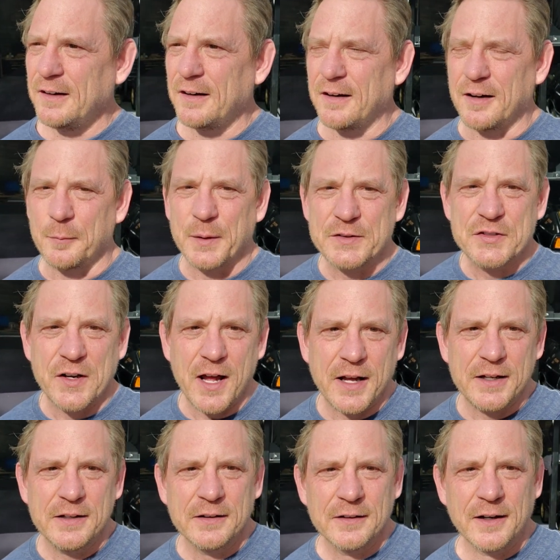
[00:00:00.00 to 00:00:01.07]
But
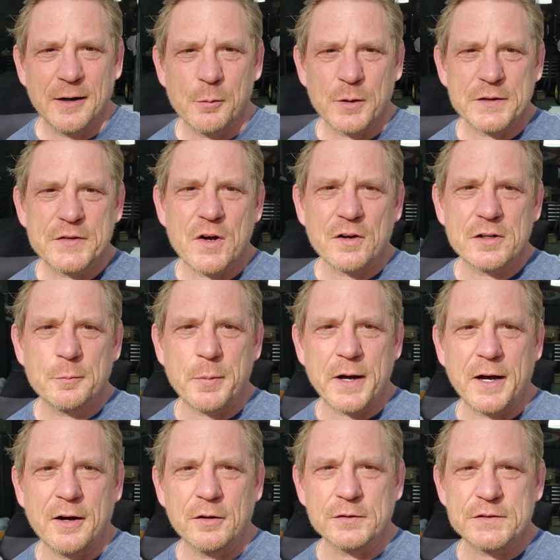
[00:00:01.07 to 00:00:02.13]
today I want to talk
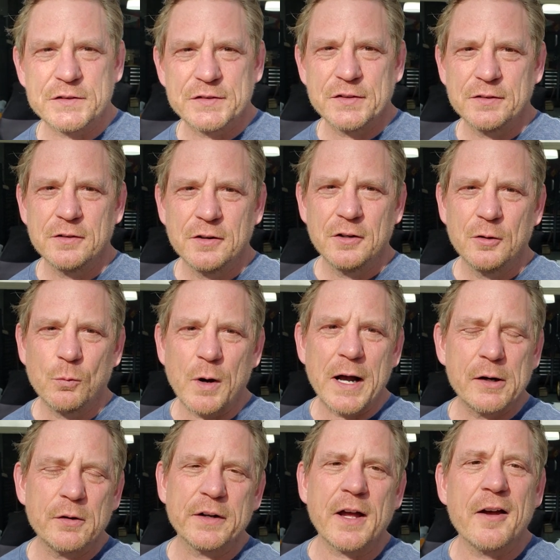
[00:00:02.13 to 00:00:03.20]
about
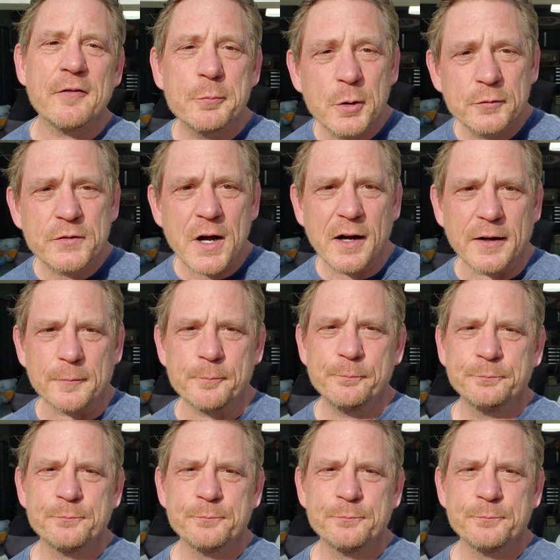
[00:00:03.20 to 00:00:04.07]
wiring. I've moved on.